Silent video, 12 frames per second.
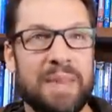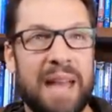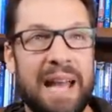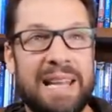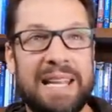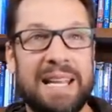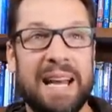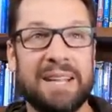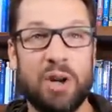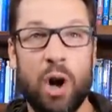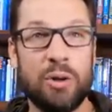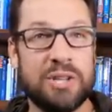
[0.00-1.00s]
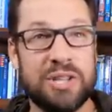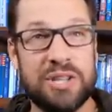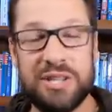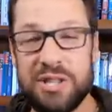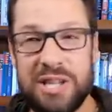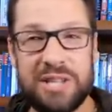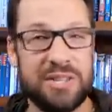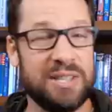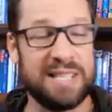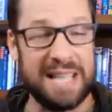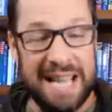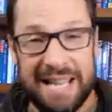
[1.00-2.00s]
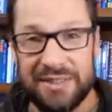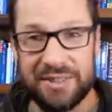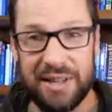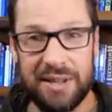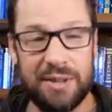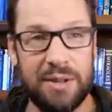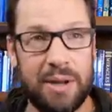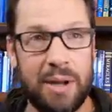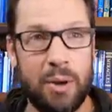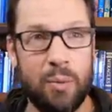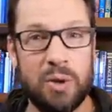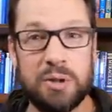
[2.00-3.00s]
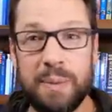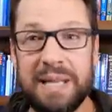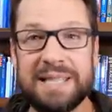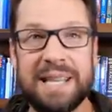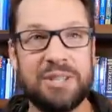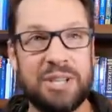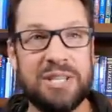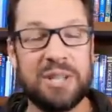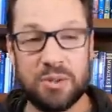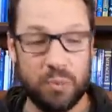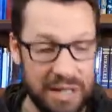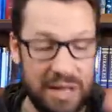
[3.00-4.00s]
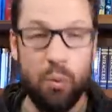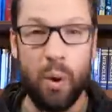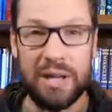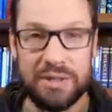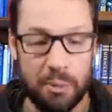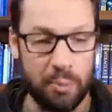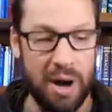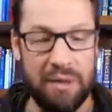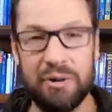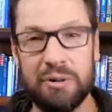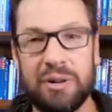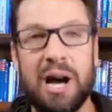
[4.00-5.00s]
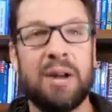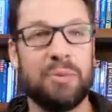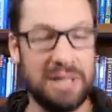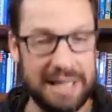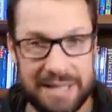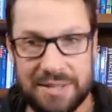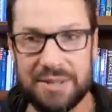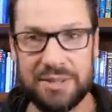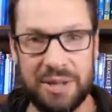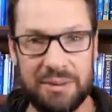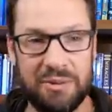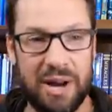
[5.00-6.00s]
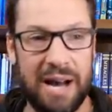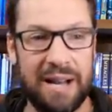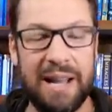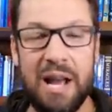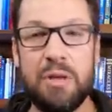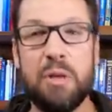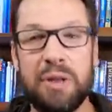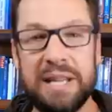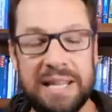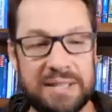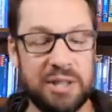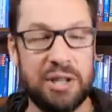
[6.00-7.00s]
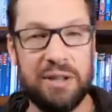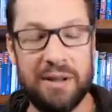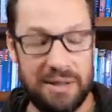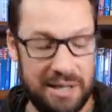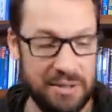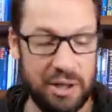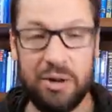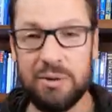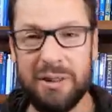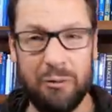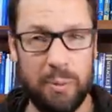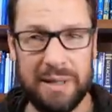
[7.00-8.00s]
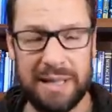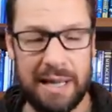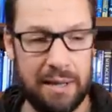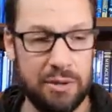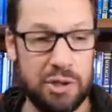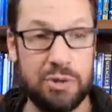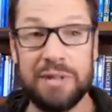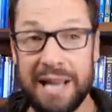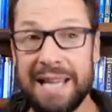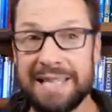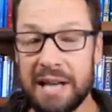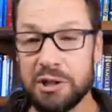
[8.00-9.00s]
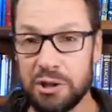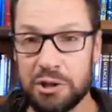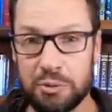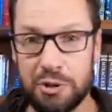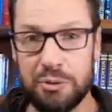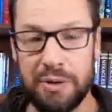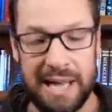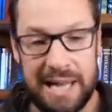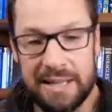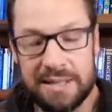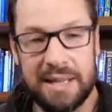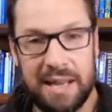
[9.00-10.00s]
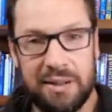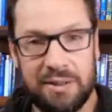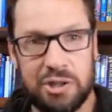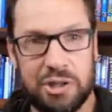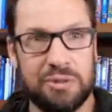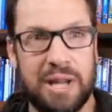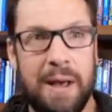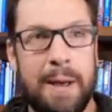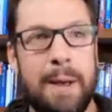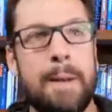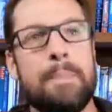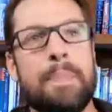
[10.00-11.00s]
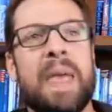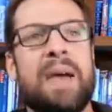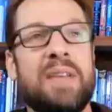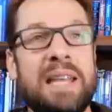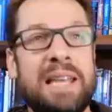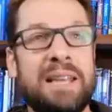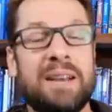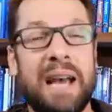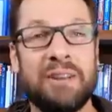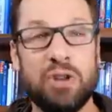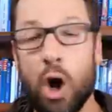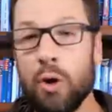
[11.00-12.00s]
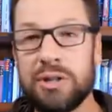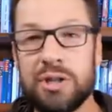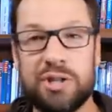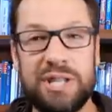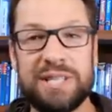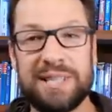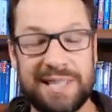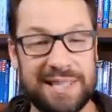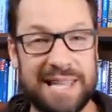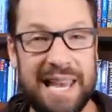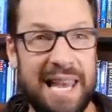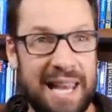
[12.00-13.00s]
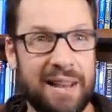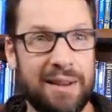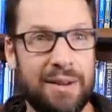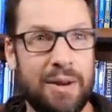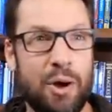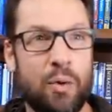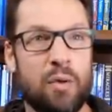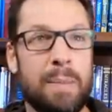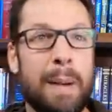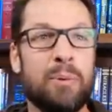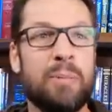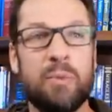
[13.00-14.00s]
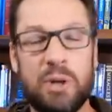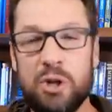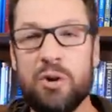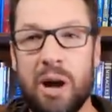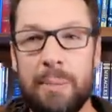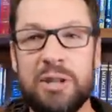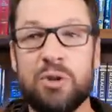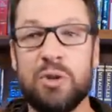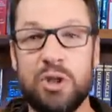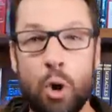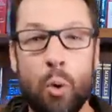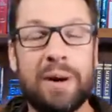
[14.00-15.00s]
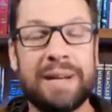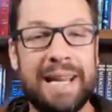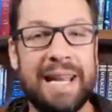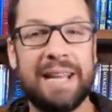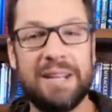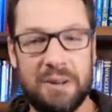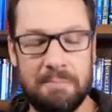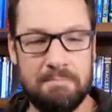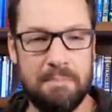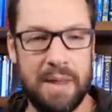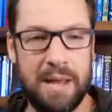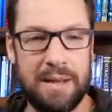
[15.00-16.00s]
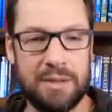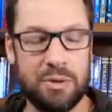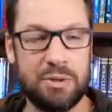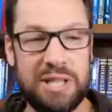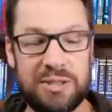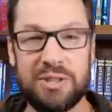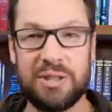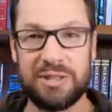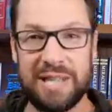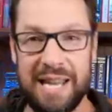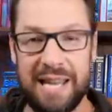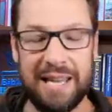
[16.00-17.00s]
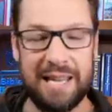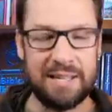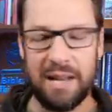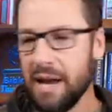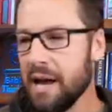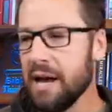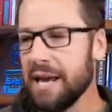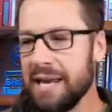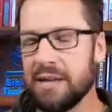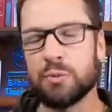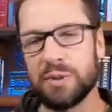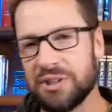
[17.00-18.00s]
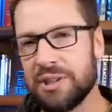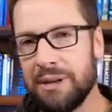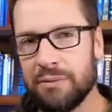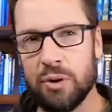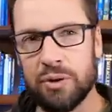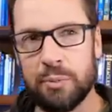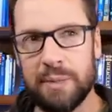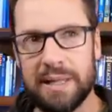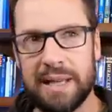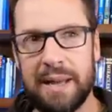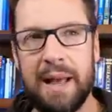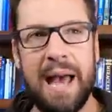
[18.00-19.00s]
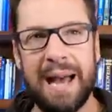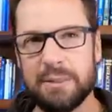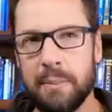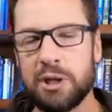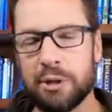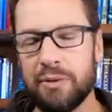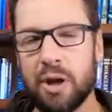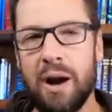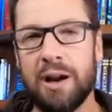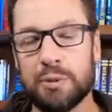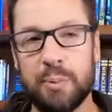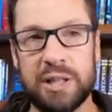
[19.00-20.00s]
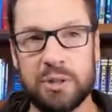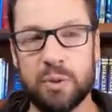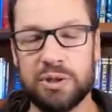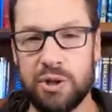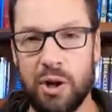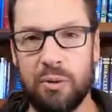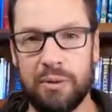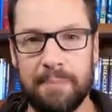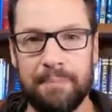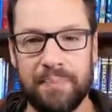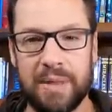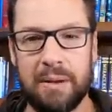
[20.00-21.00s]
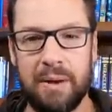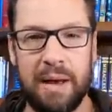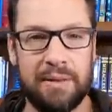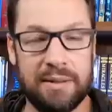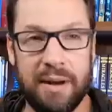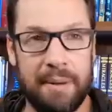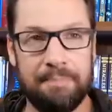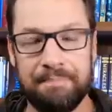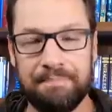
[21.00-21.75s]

and he acknowledges that Jesus is innocent which means that Jesus really was the prophet of God, really is the son of God. The he's that he's accused of of being the king of the Jews, it's actually true. He is the king of the Jews. And then he acknowledges Jesus as king. Remember me when you come into your kingdom. So Jesus is king. He's he has received ultimately as much of the gospel as was known at the time.